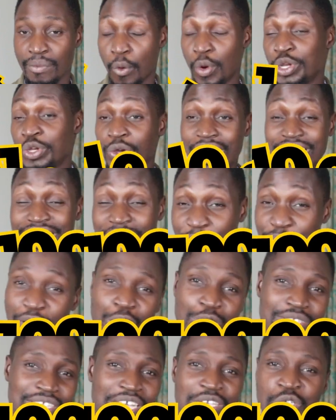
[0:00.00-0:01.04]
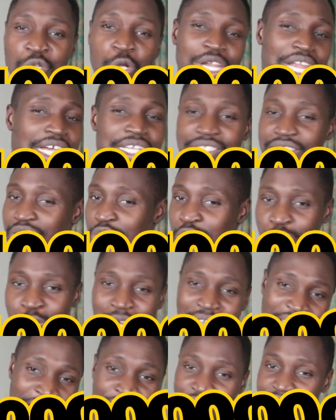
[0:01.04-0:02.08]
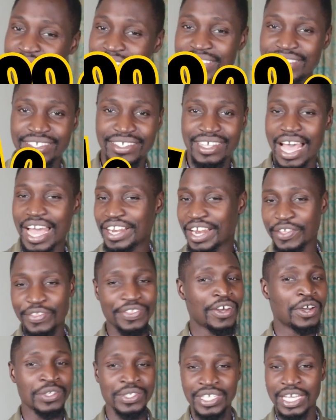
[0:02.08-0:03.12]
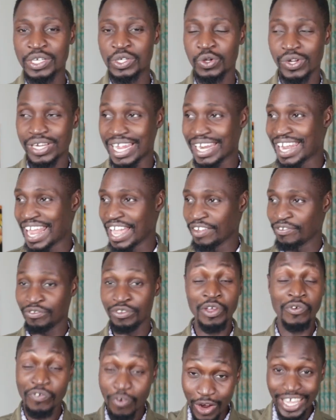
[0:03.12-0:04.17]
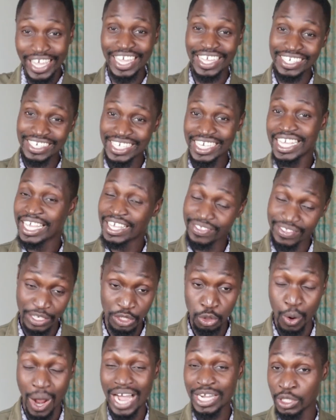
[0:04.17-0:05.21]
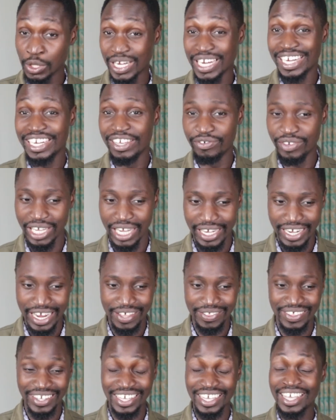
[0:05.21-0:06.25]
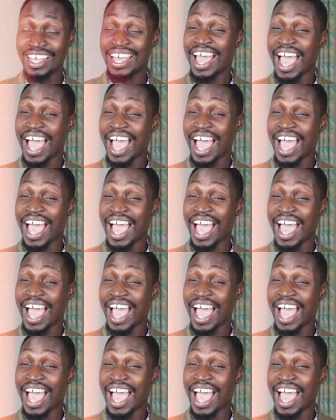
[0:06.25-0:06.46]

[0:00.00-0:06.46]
But when you get $1,000, your life is an $1,000 life. You forget that you are actually living a nothing.